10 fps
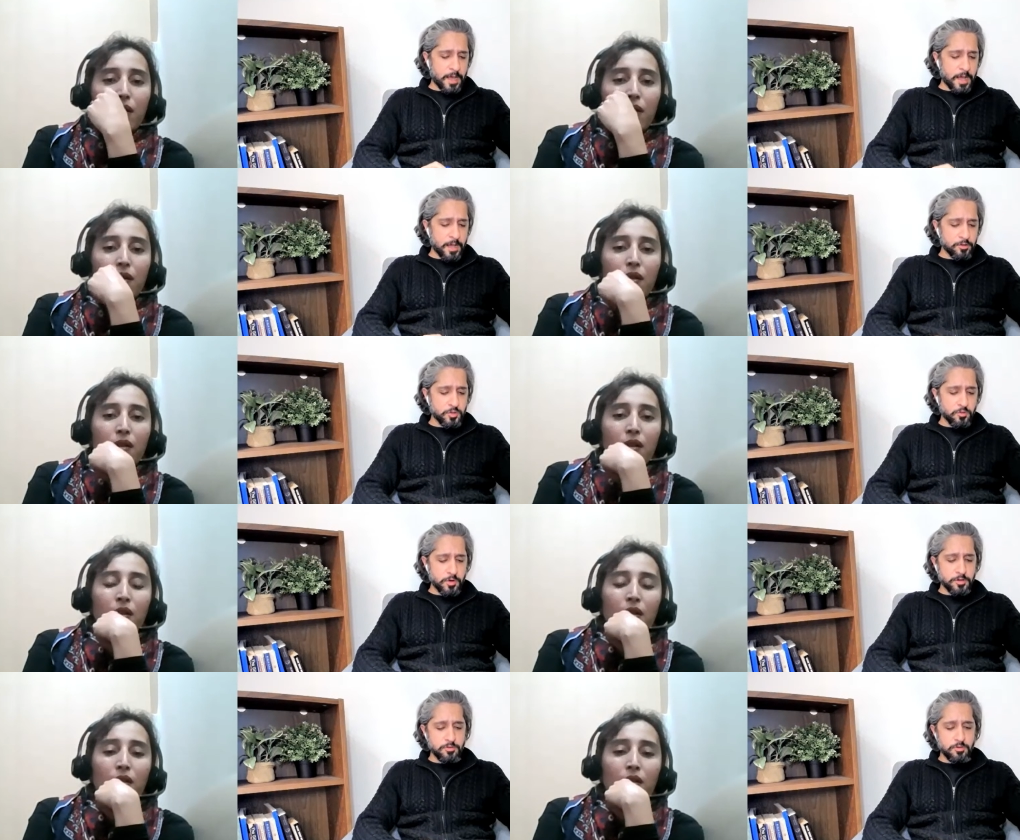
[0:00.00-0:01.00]
Speaker 1: I also
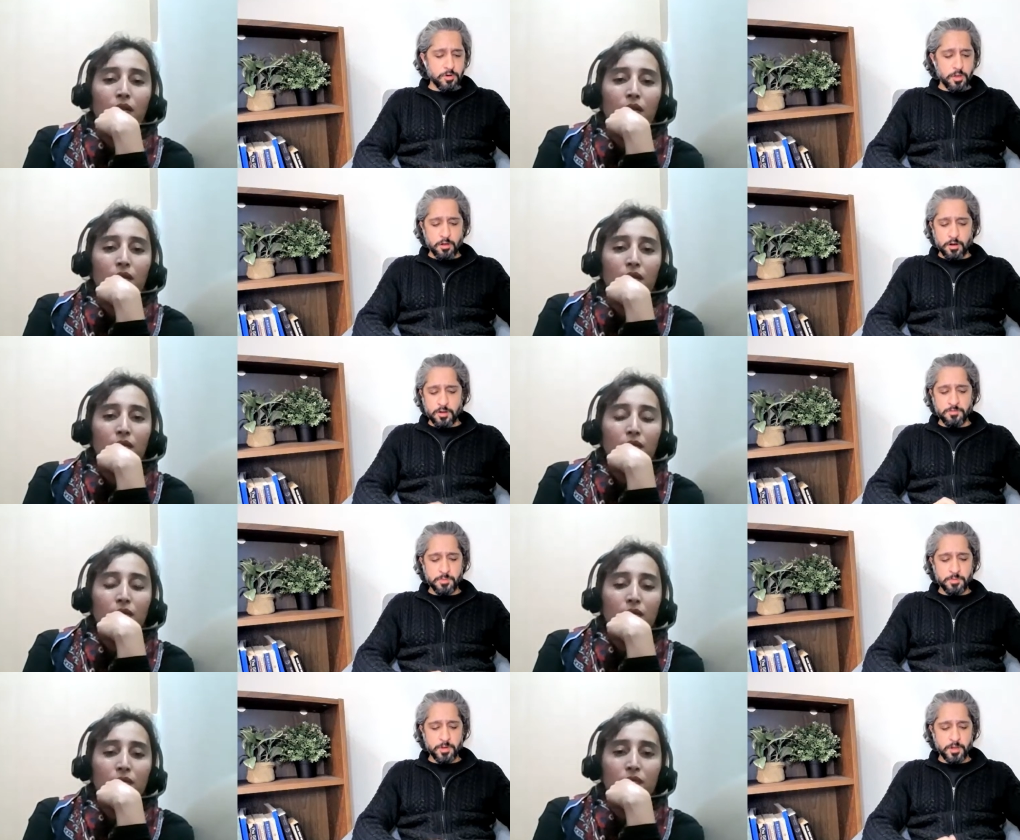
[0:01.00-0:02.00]
want to know a lot of
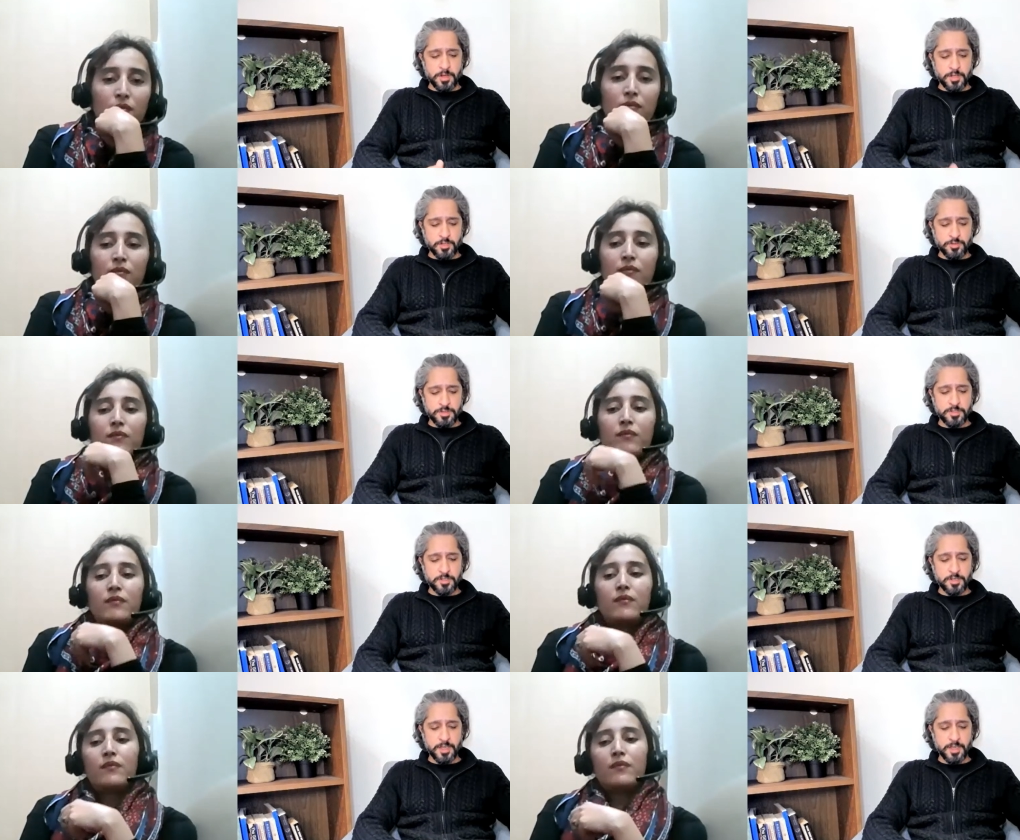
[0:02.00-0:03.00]
people are
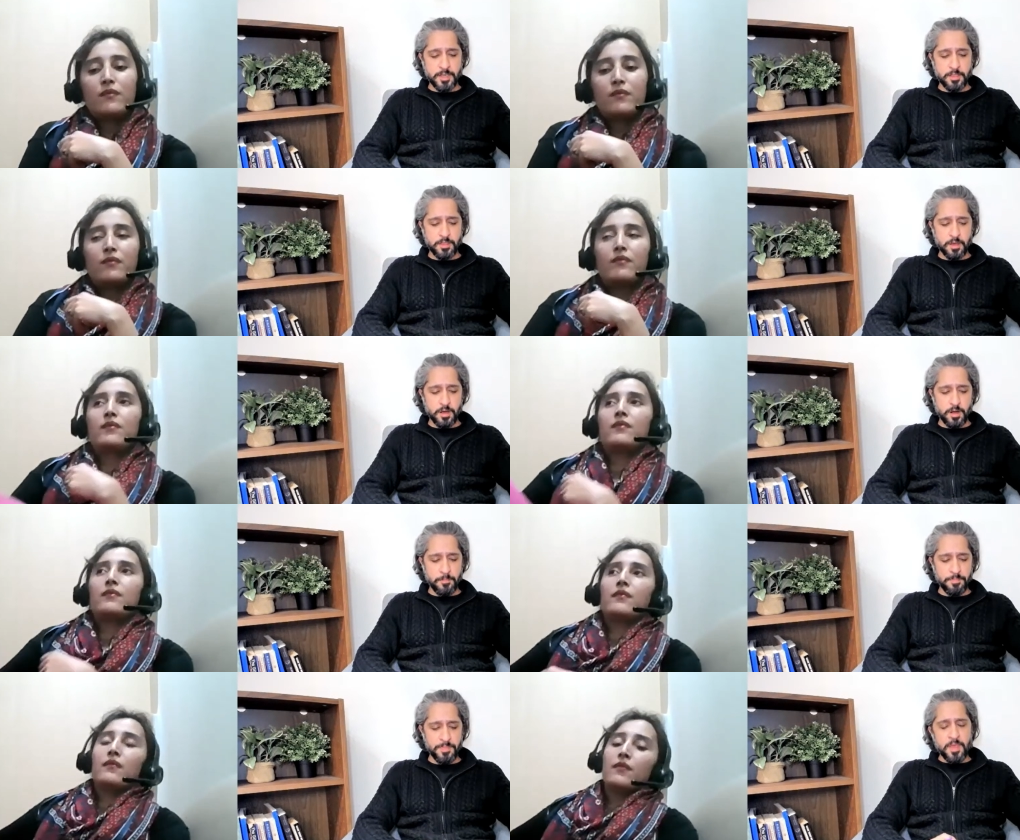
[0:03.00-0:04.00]
interested in
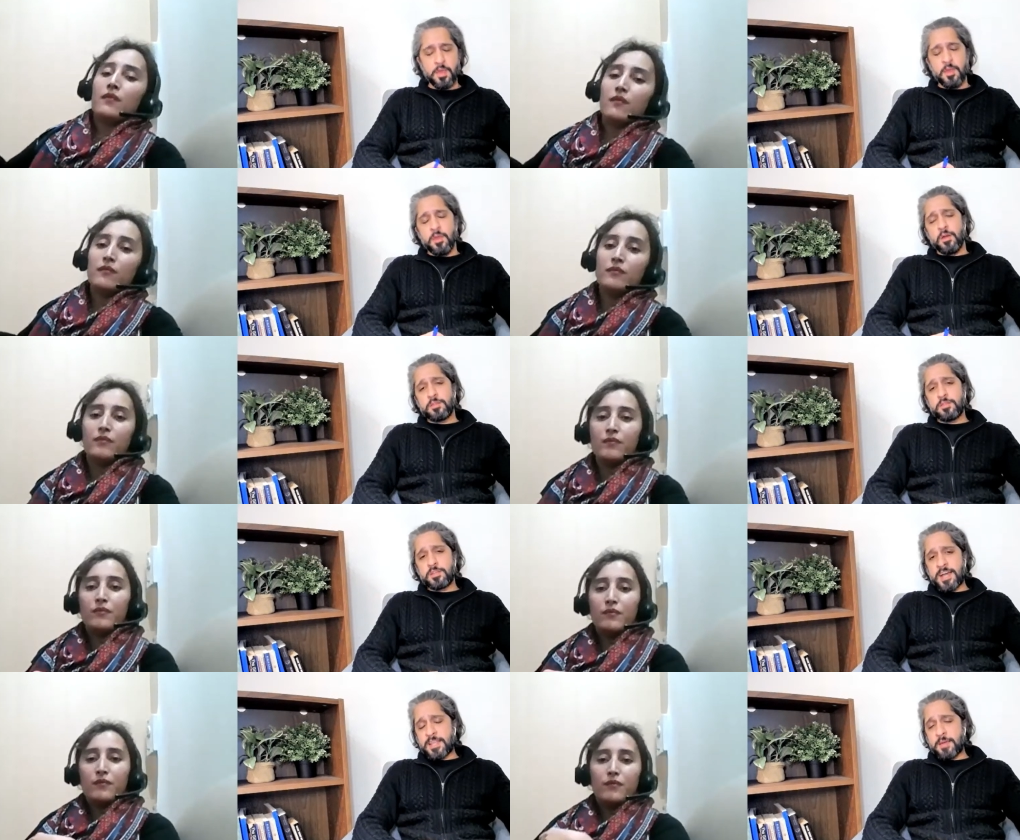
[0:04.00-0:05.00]
um,
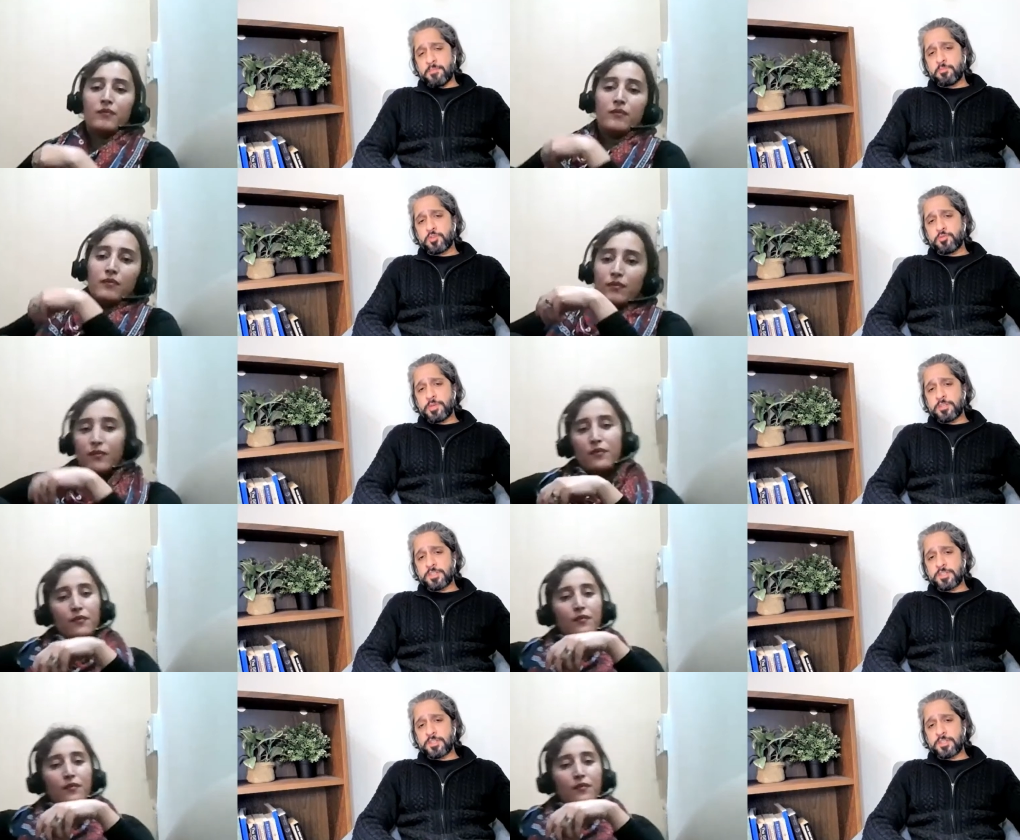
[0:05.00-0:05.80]
the dynamic between a